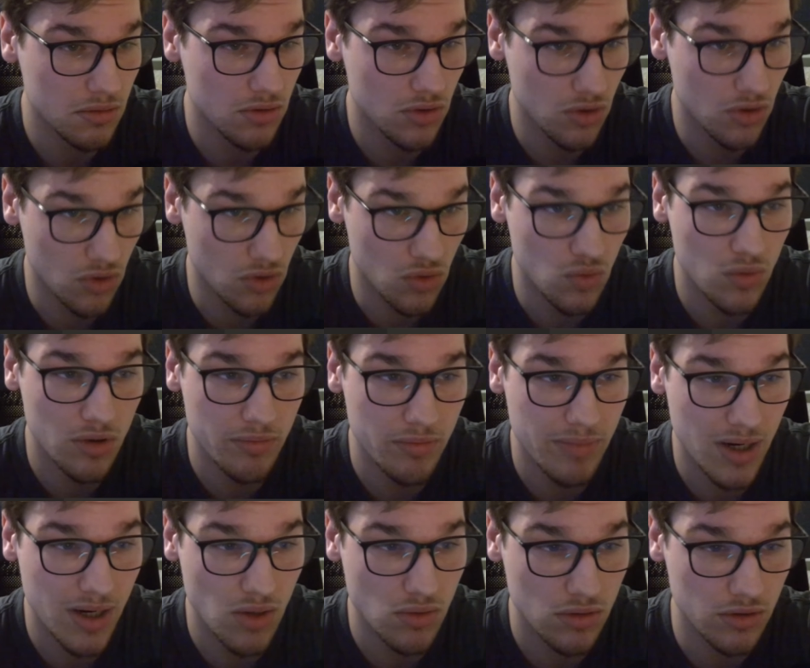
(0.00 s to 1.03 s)
go
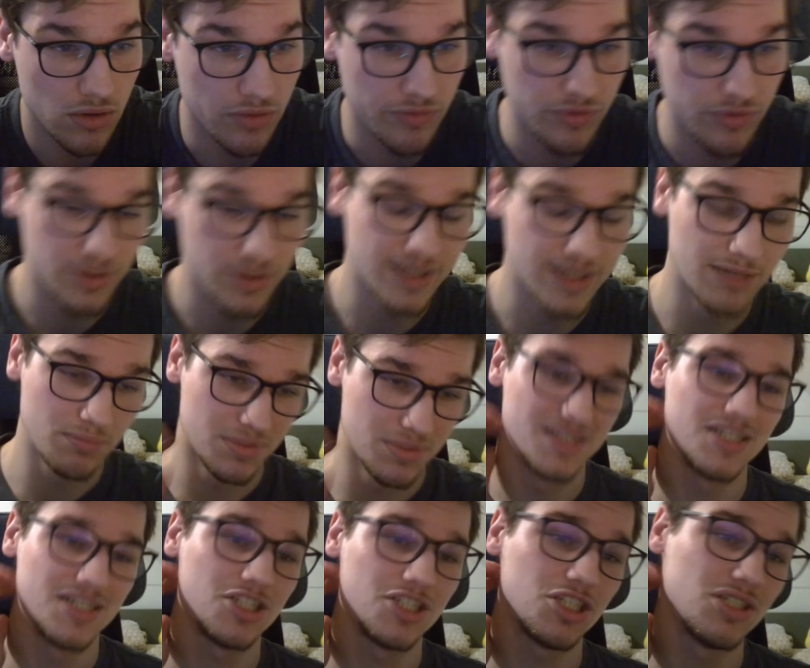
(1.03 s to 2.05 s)
about converting
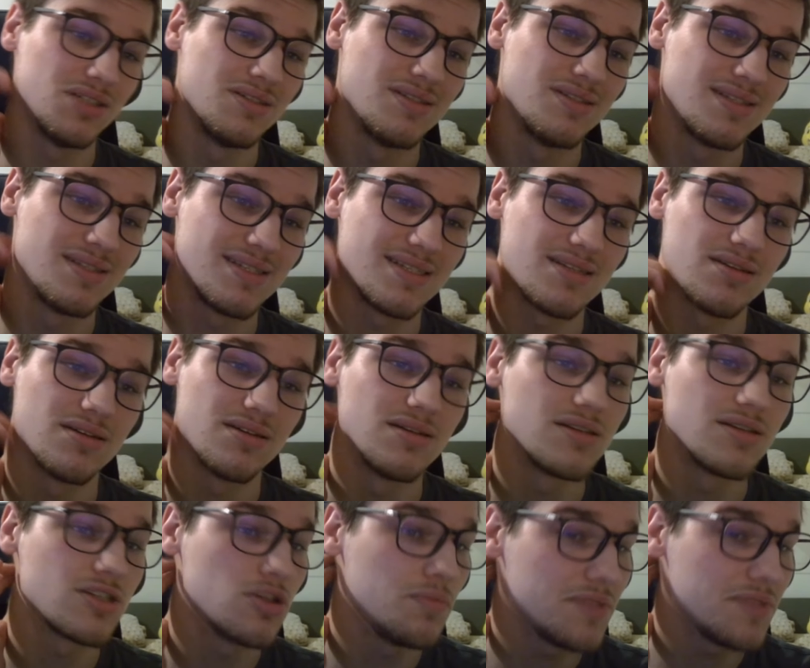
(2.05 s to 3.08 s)
positions,
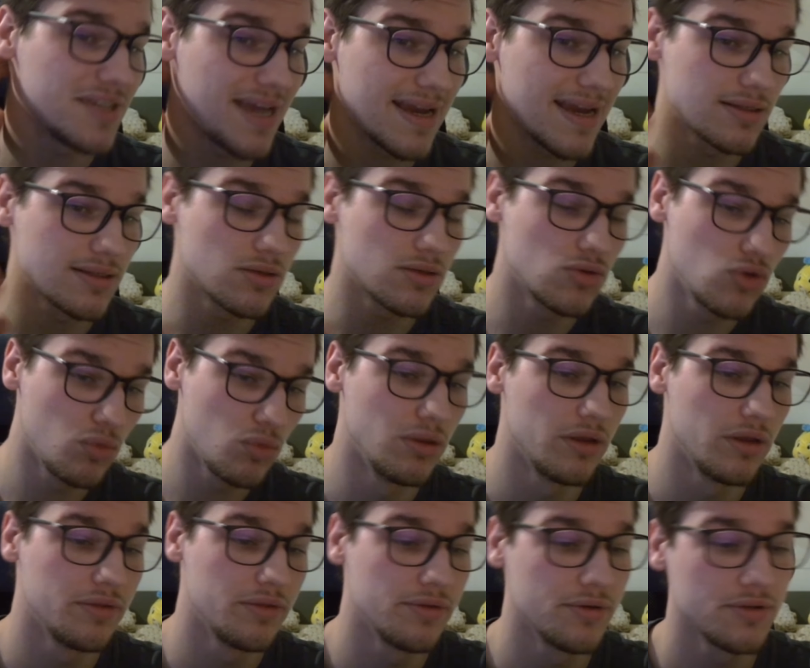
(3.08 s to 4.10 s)
some tactical
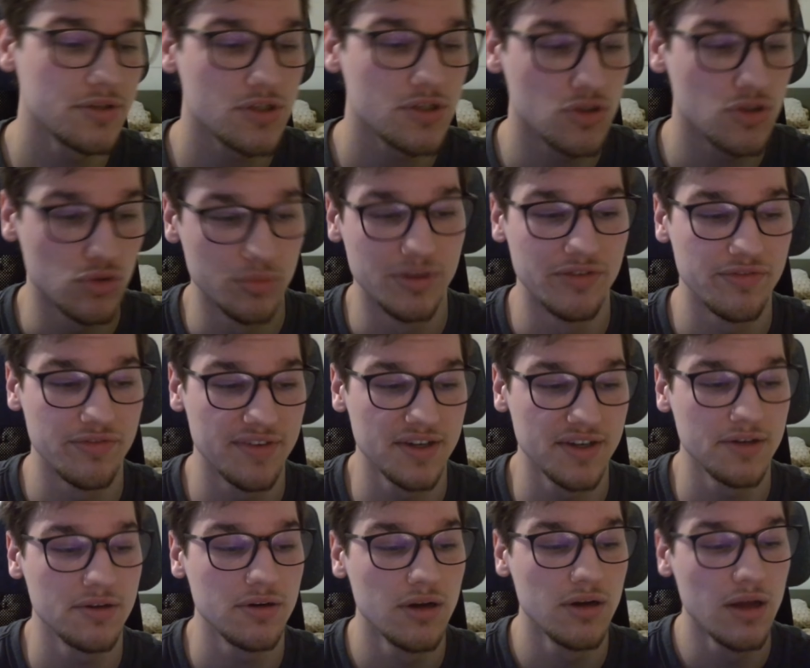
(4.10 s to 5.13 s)
blunders to be
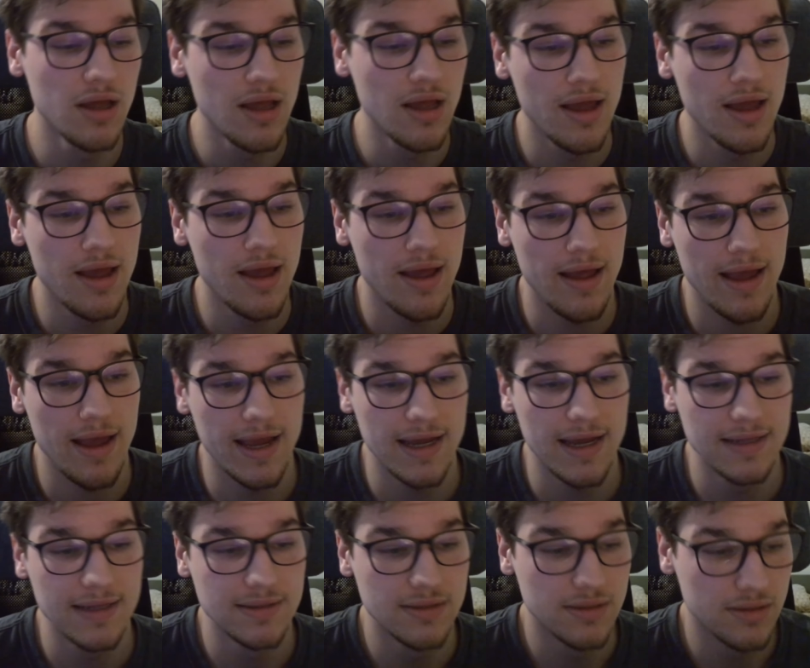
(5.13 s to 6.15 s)
fair,
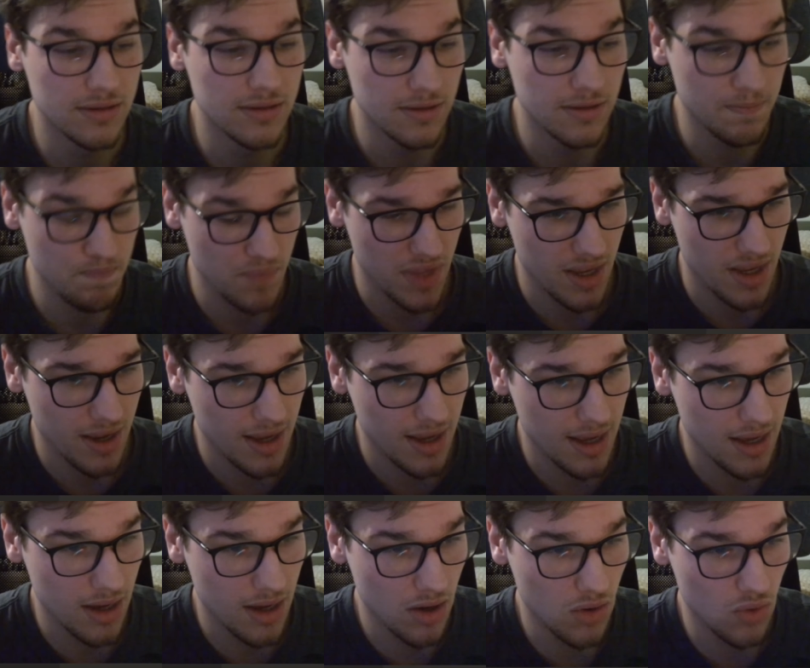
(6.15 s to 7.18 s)
and
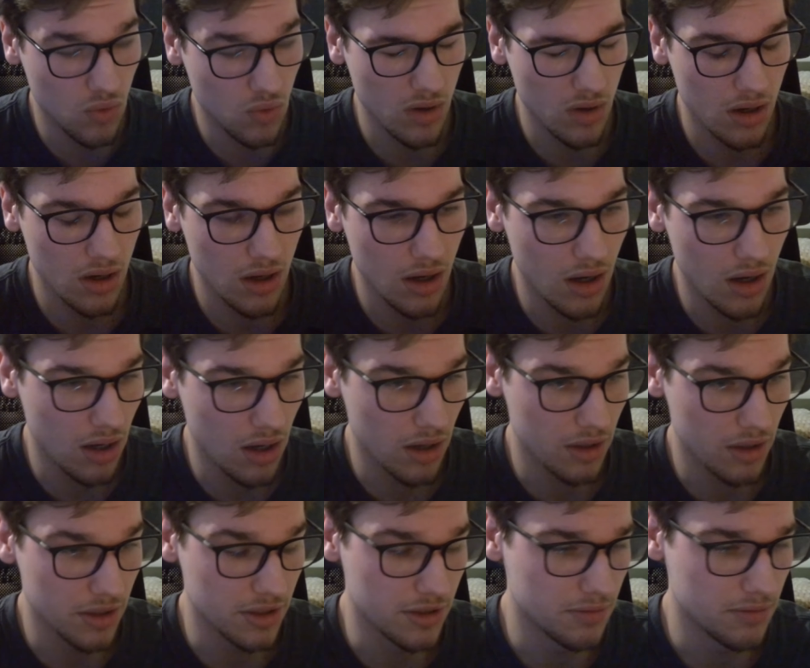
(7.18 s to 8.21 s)
how
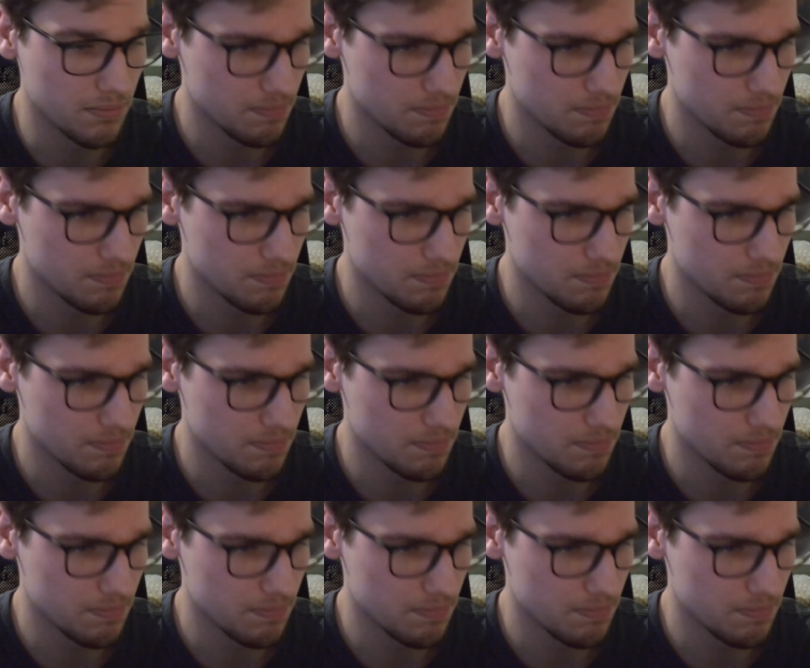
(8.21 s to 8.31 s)
I